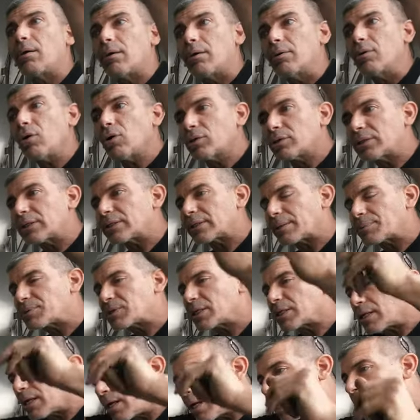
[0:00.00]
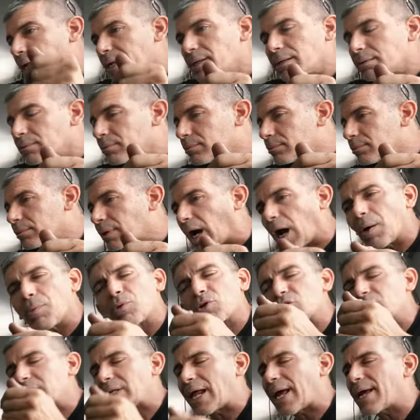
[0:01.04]
Locked it. That's it. I
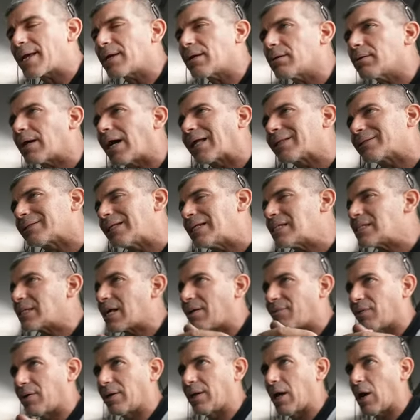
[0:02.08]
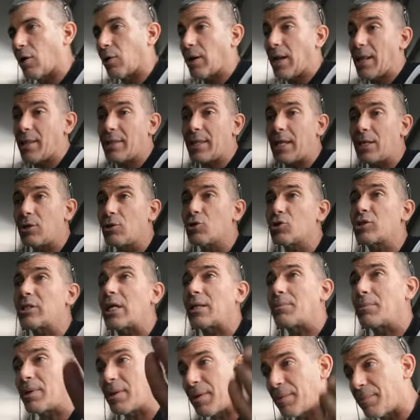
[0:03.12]
was trying at least half an hour. And oh. you
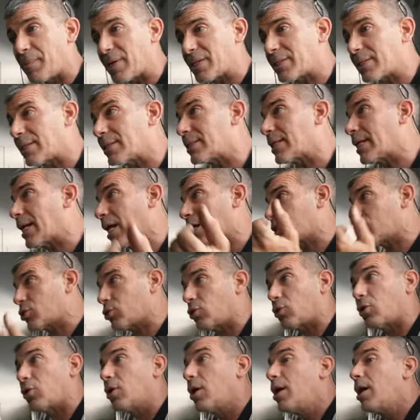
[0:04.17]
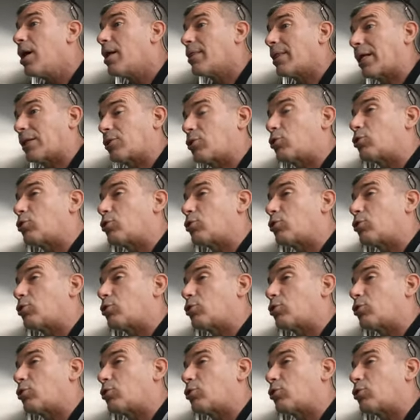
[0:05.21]
sent me a message and I saw that